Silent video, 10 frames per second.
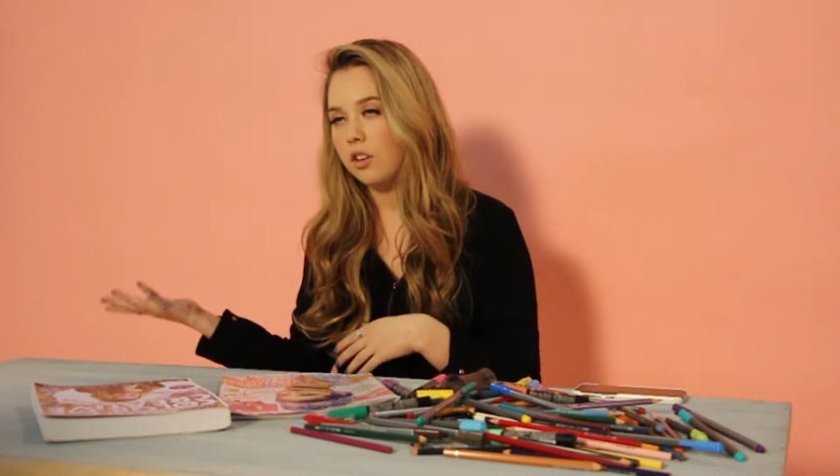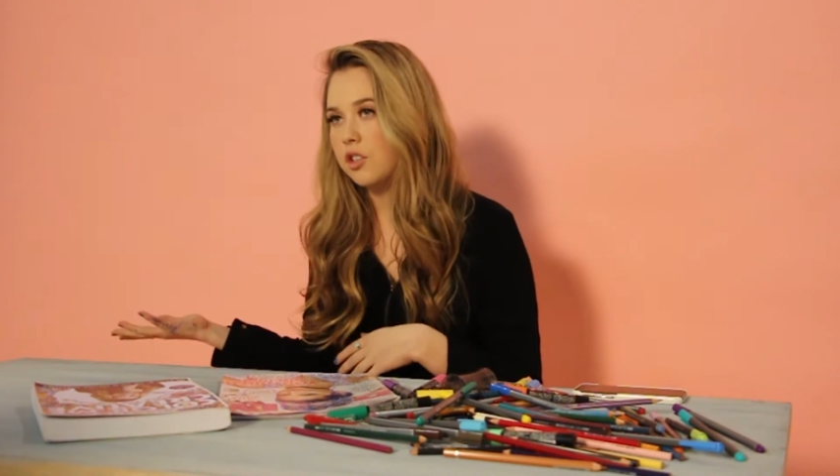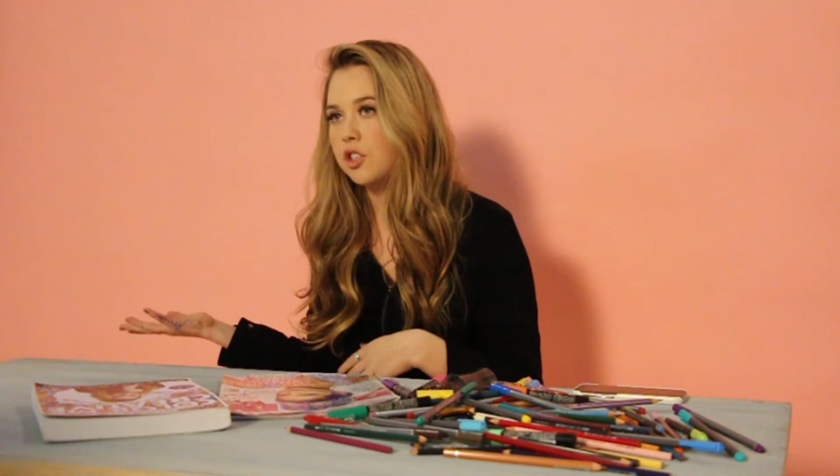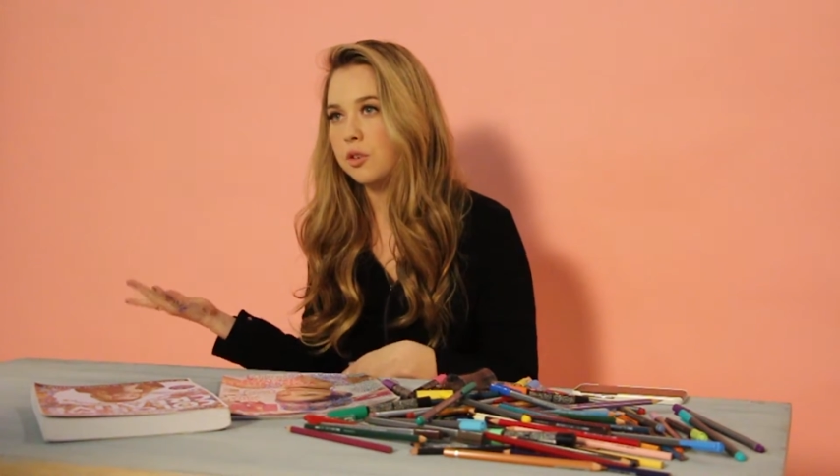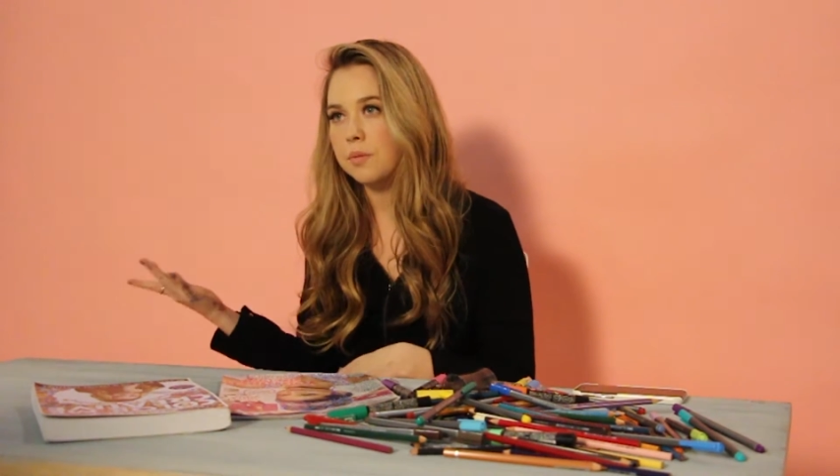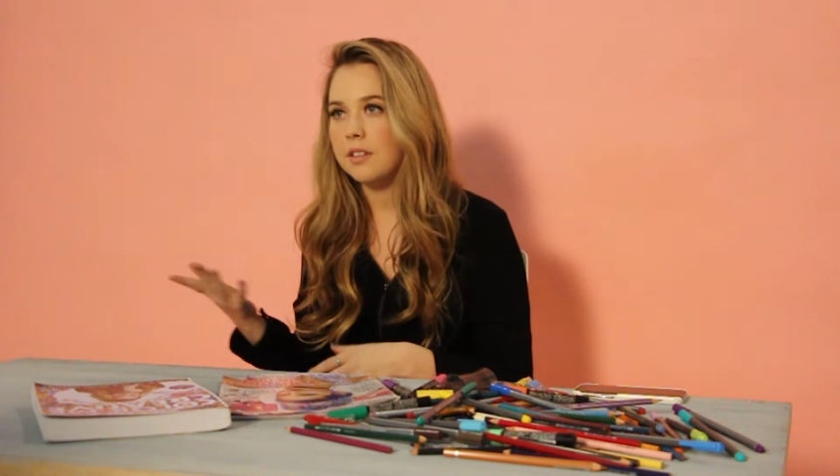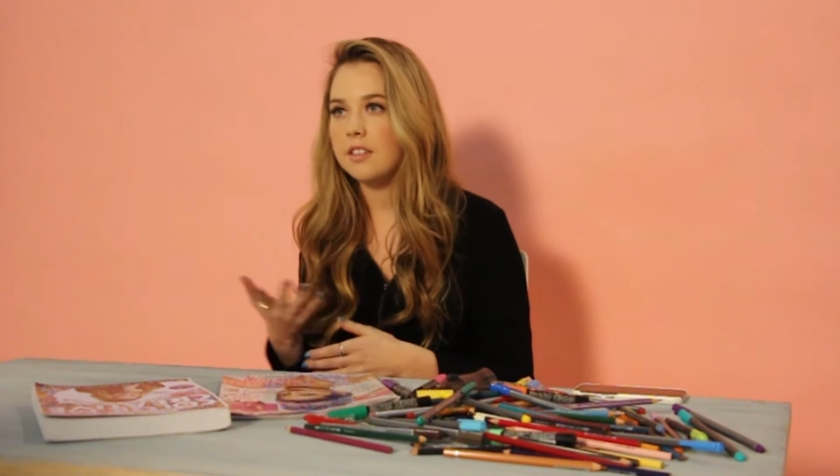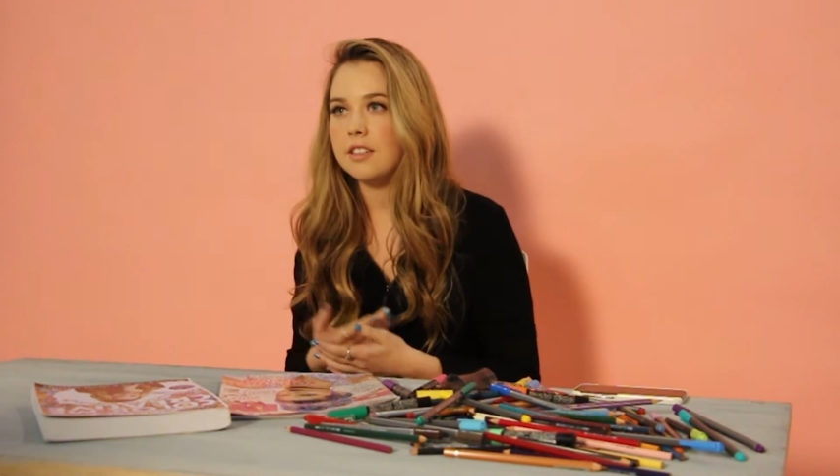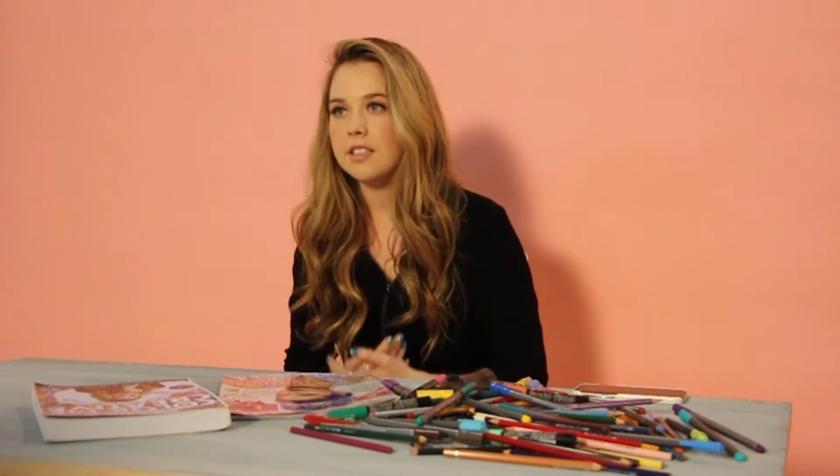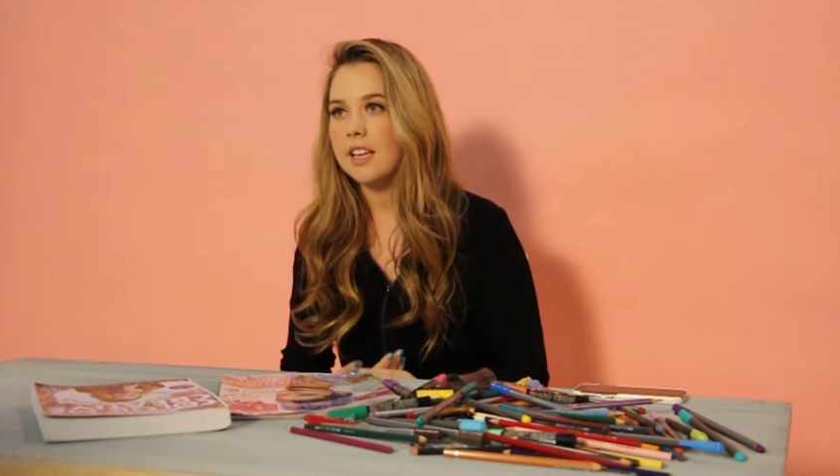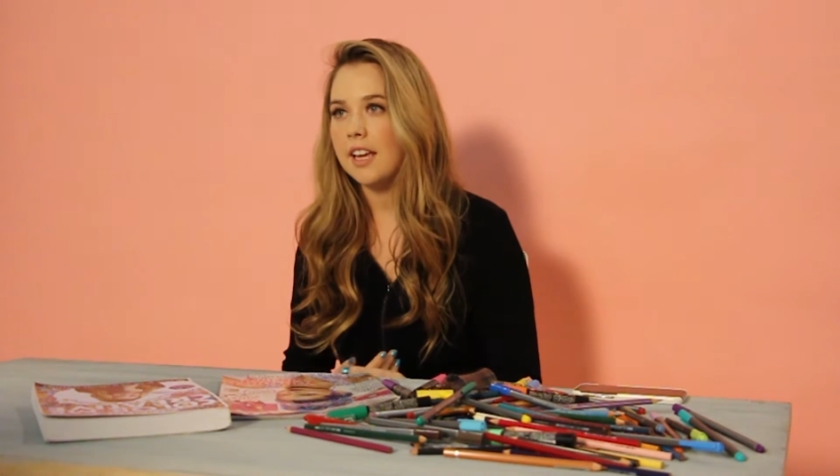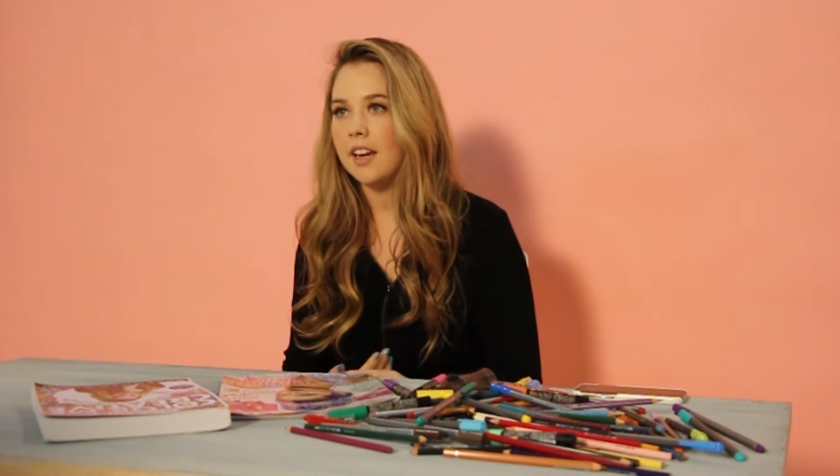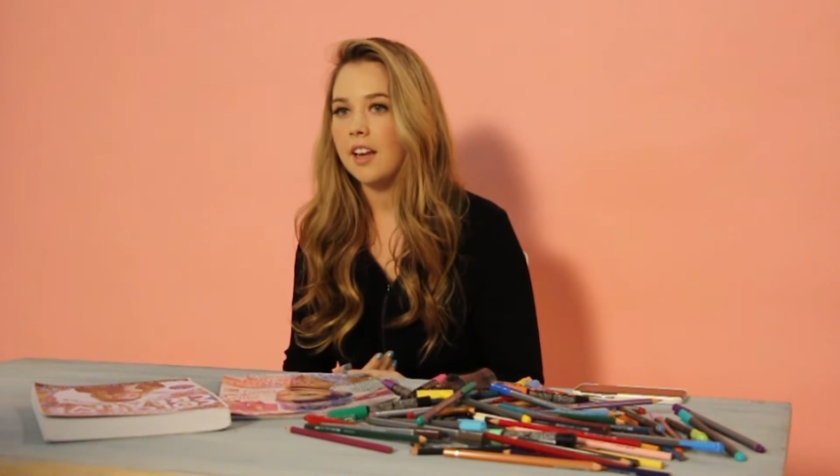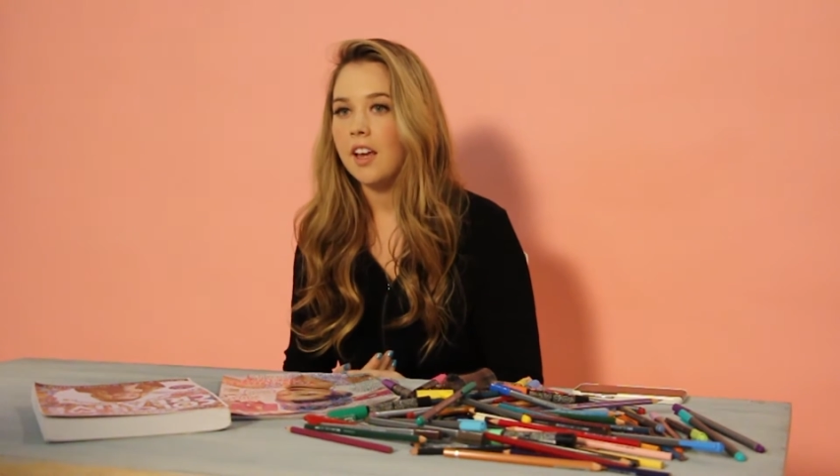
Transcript: YouTubers, and